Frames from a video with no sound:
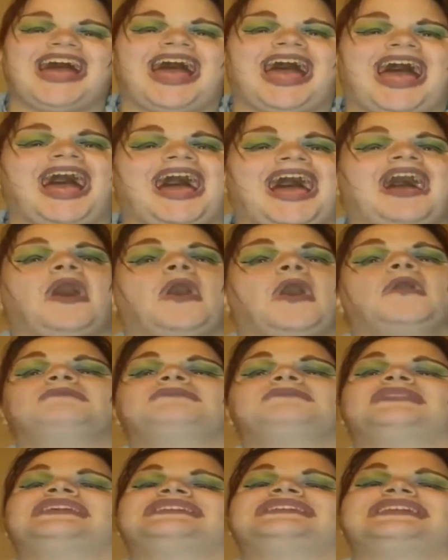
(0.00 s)
this is a boot,
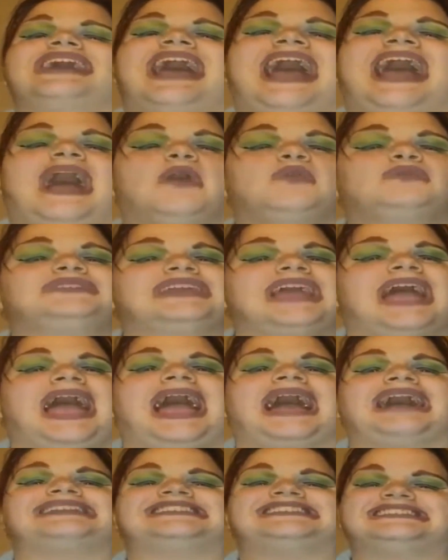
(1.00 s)
but I do think
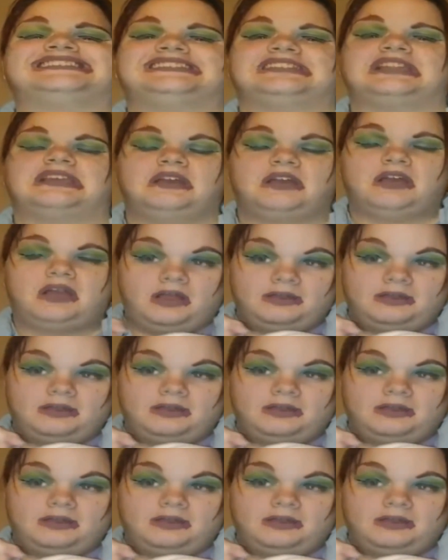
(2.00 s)
that there are